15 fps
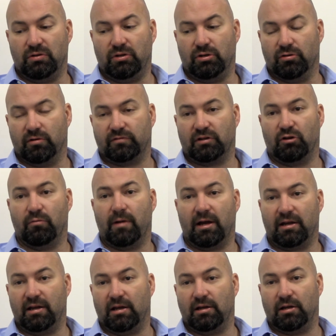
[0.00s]
you don't have to go
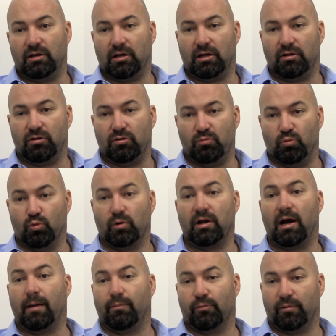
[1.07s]
back in and, and
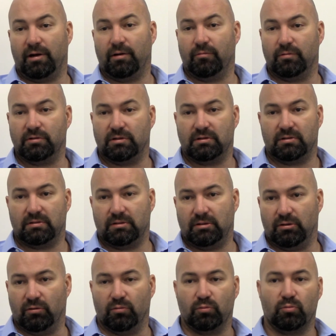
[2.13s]
reoperate, which is, you
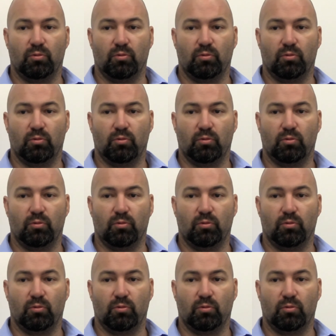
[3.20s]
know,